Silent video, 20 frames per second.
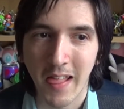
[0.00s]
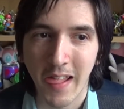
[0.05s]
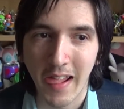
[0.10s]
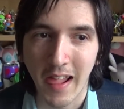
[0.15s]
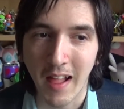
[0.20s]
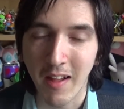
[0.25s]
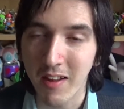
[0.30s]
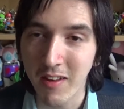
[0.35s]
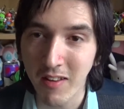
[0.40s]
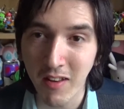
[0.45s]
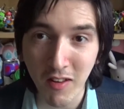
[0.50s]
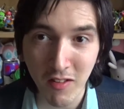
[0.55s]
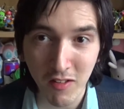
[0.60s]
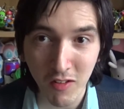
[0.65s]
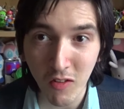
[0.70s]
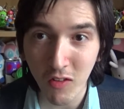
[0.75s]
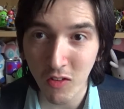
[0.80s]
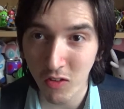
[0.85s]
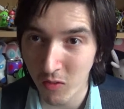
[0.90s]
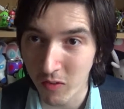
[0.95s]
It's
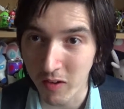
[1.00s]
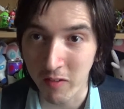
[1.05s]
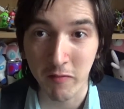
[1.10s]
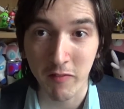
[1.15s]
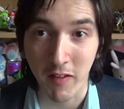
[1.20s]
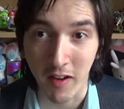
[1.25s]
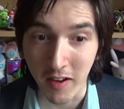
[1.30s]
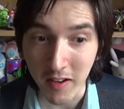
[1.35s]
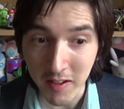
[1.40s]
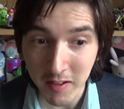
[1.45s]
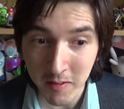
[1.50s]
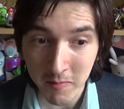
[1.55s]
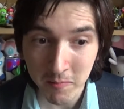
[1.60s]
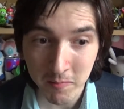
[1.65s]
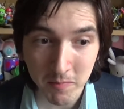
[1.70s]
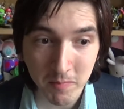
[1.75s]
all going fine.